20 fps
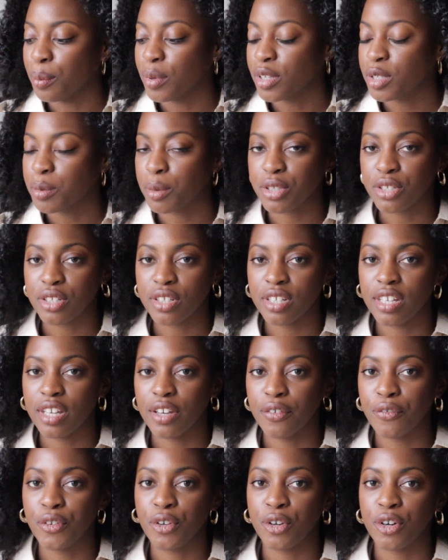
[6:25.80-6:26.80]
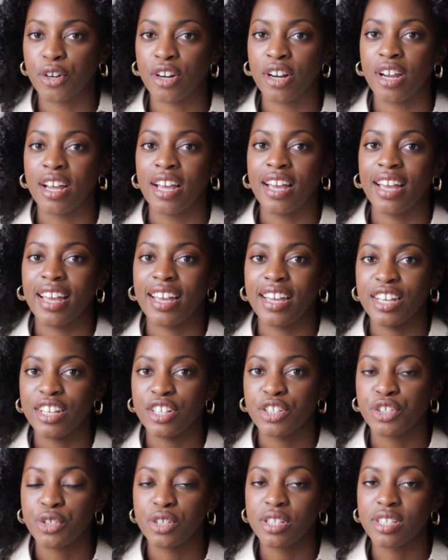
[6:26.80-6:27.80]
especially if you're
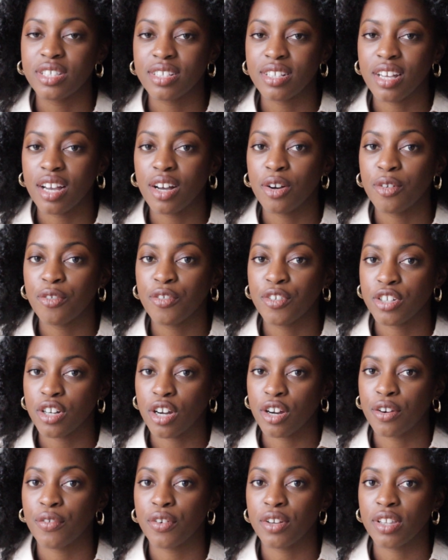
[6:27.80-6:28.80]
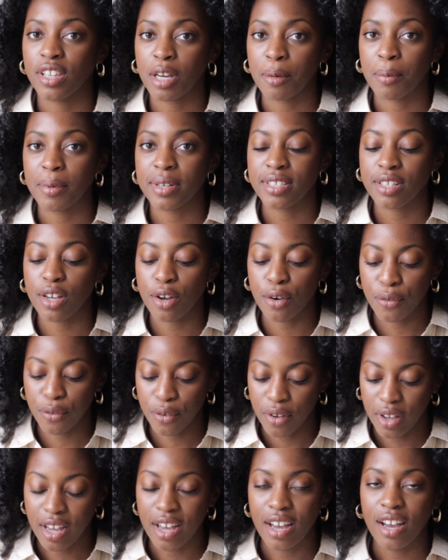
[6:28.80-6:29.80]
a street style photographer like
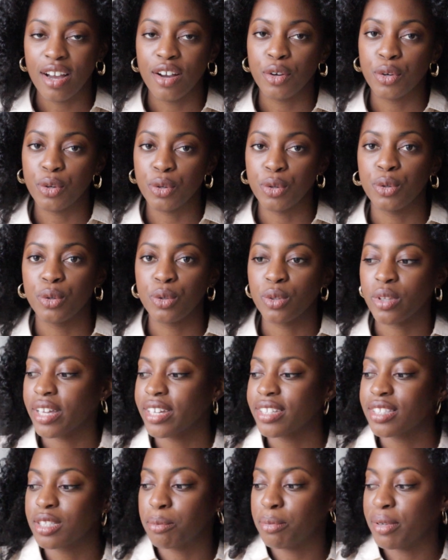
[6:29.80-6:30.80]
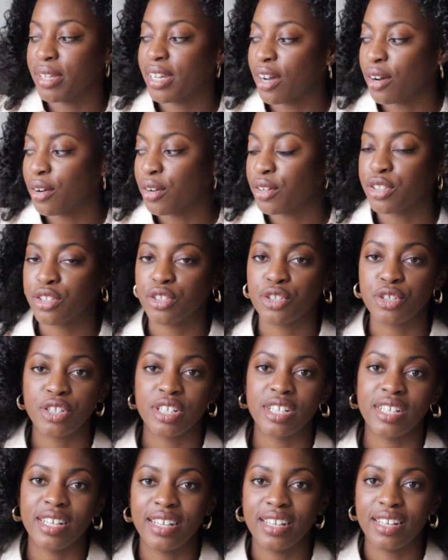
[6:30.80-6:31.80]
myself who likes to be out on the
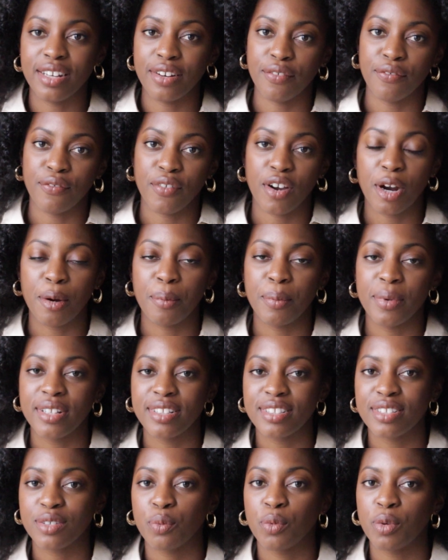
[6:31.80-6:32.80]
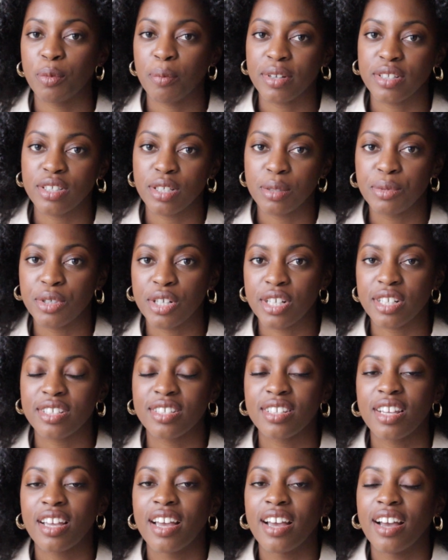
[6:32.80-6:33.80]
street and in environments with my
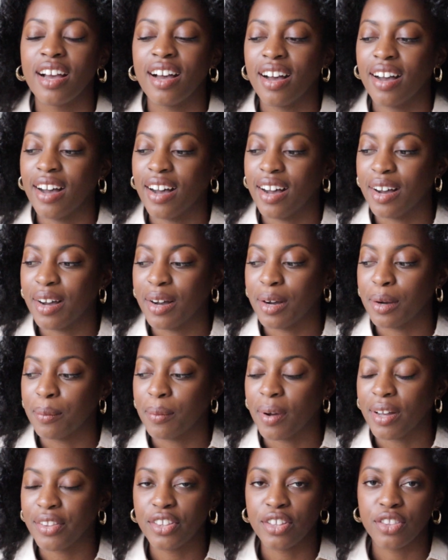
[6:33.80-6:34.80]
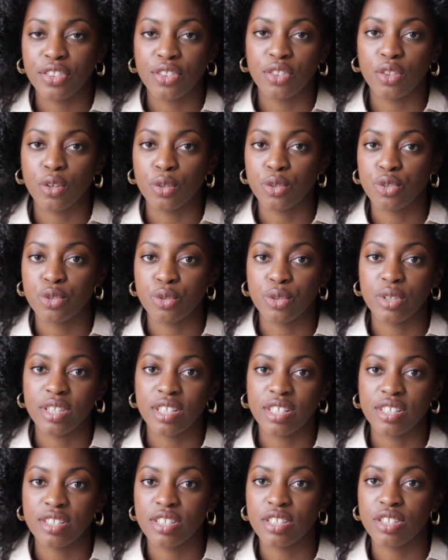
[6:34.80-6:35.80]
subjects. I think those 3
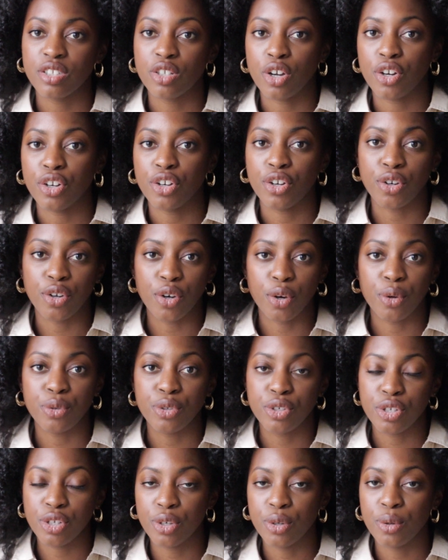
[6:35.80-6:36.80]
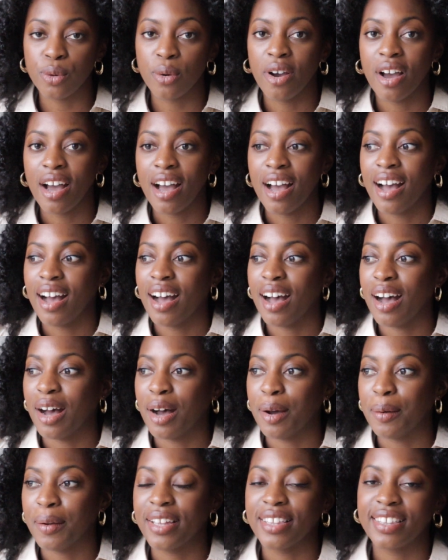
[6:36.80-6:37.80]
lenses are your go-to.
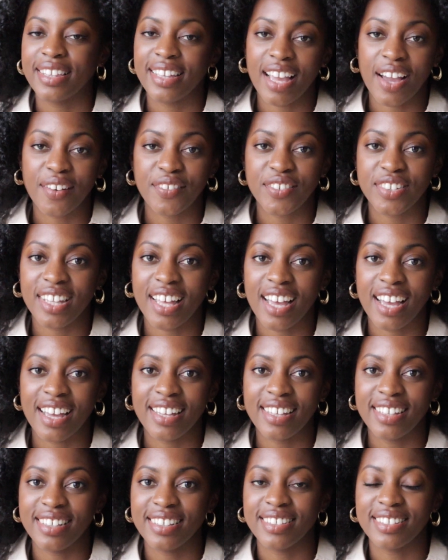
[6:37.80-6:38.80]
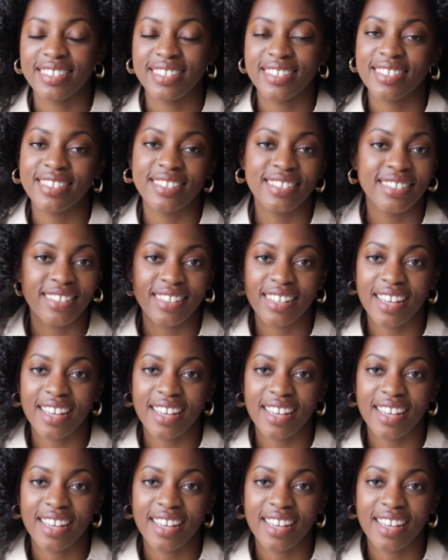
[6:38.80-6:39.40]
Anything after that is,